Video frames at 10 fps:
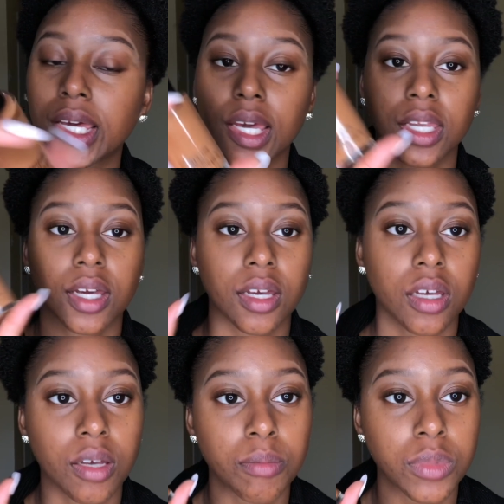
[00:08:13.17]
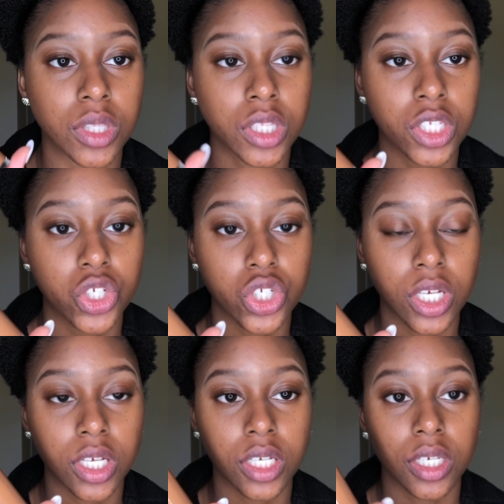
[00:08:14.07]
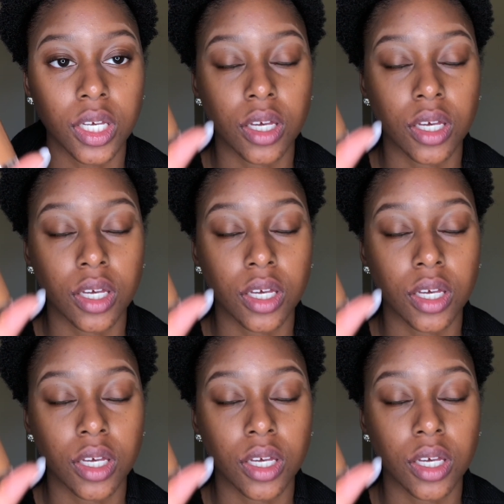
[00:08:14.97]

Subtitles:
and I am in the shade